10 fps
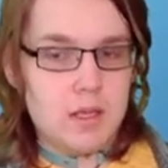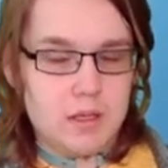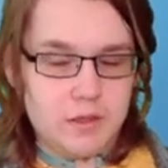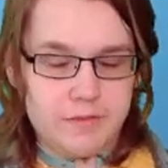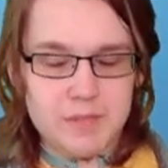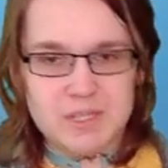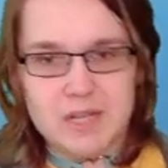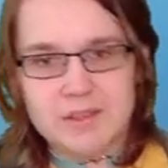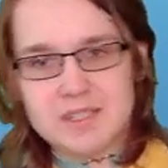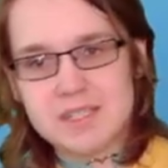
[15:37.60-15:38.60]
The flip side
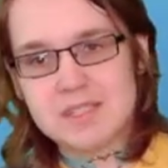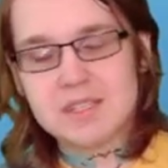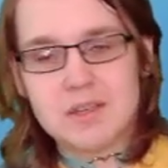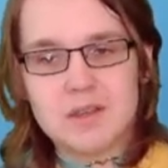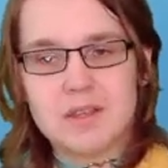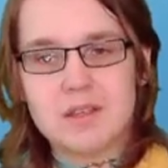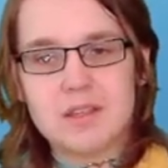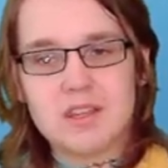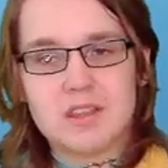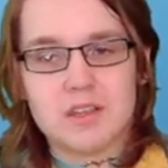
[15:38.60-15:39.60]
of this is
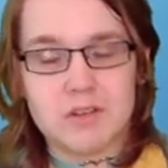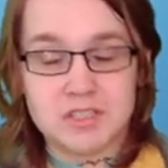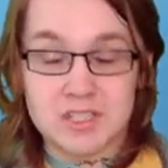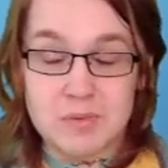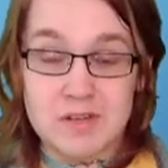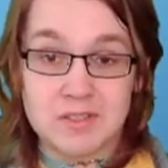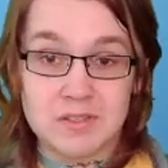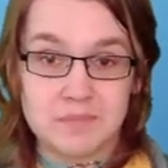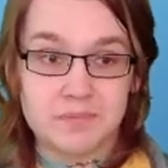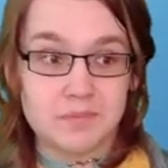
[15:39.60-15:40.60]
the crunch experience.
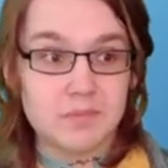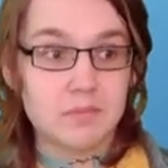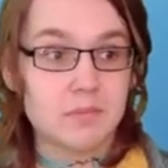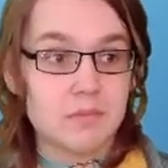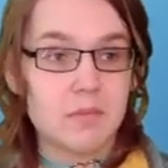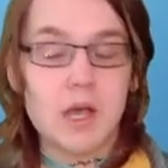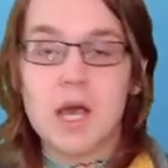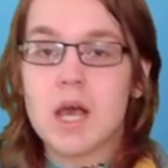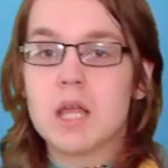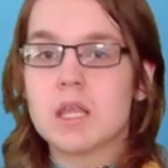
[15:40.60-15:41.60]

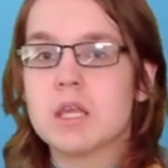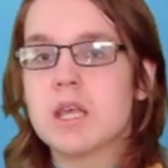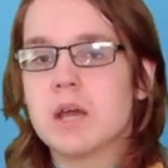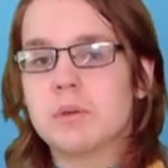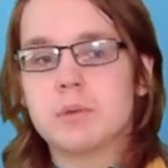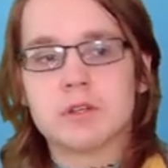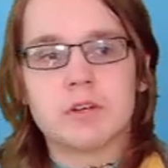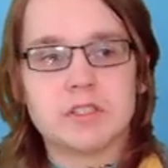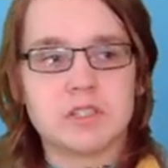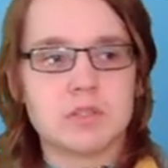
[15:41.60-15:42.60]
Yeah, we were
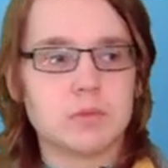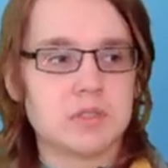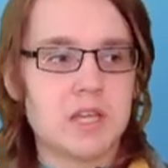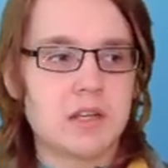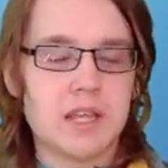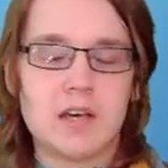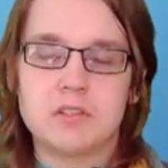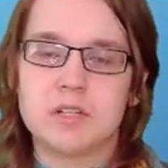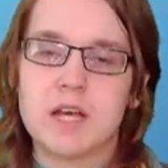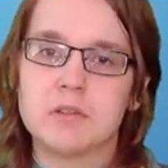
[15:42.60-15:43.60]
crunching towards the end of that
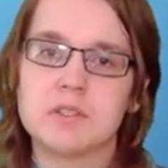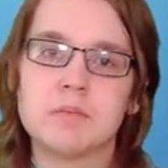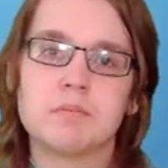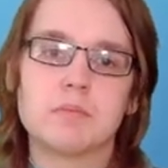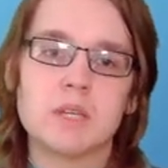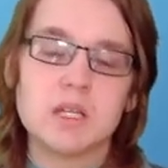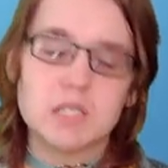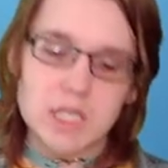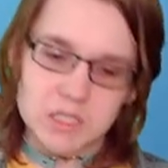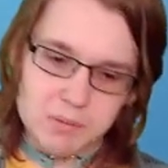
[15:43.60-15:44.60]
100 hours. It's
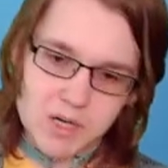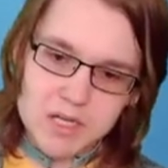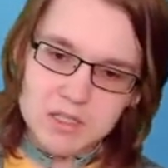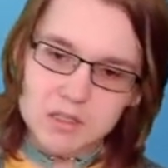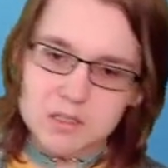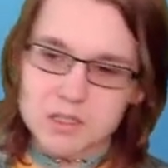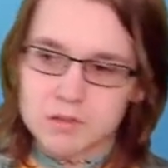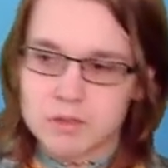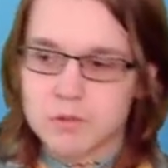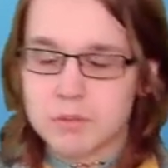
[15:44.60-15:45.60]
unsurprising
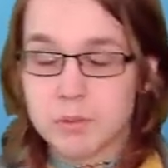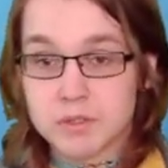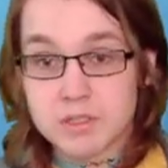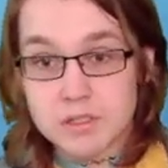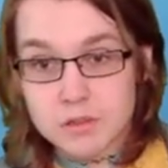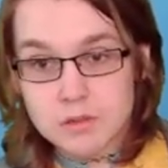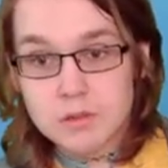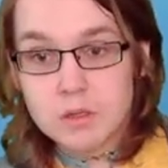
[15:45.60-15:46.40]
considering what we wanted to do,